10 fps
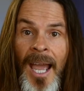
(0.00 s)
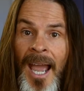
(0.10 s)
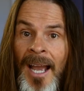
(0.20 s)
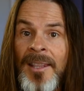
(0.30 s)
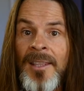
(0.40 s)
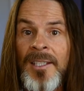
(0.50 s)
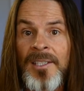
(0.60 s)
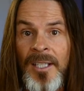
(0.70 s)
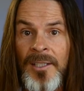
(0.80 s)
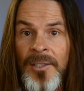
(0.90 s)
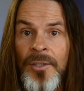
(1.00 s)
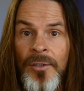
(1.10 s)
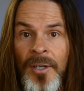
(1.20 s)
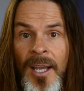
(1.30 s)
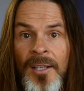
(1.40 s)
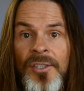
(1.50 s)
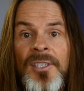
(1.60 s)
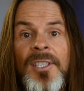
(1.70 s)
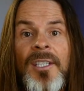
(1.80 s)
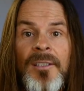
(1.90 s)
Add this into your
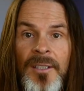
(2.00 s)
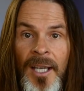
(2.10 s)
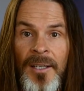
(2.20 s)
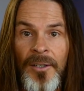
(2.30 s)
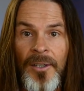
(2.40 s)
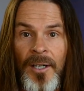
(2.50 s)
agency later.